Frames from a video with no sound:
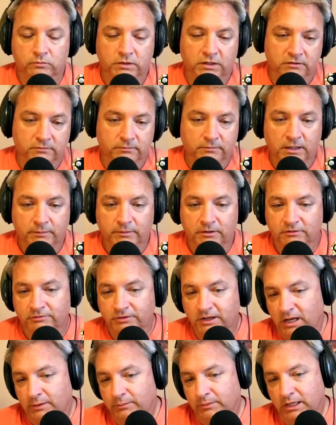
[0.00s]
is maybe
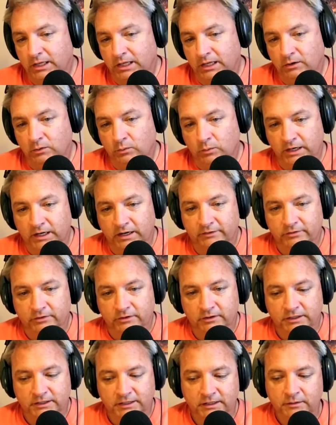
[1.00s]
family or
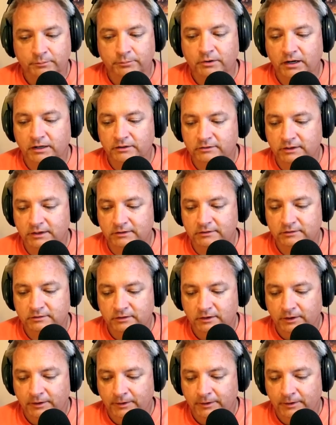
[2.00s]
whatever. And in the process,